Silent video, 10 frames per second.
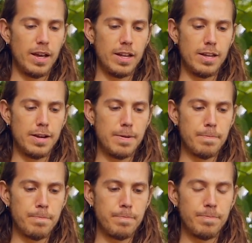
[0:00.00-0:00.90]
And
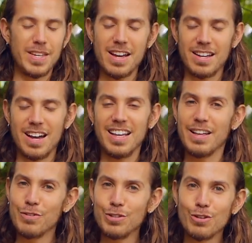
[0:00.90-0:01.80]
yeah, I
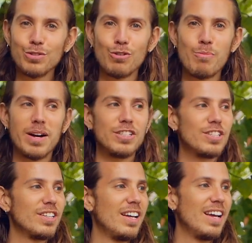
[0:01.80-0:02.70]
love you so, so much.